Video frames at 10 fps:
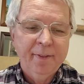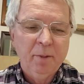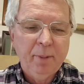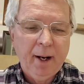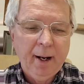
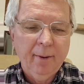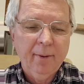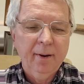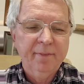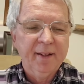the
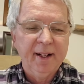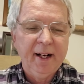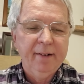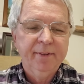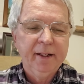power of the
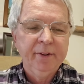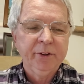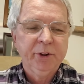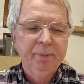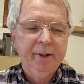
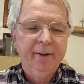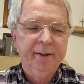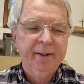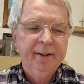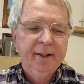life-giving
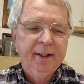Spirit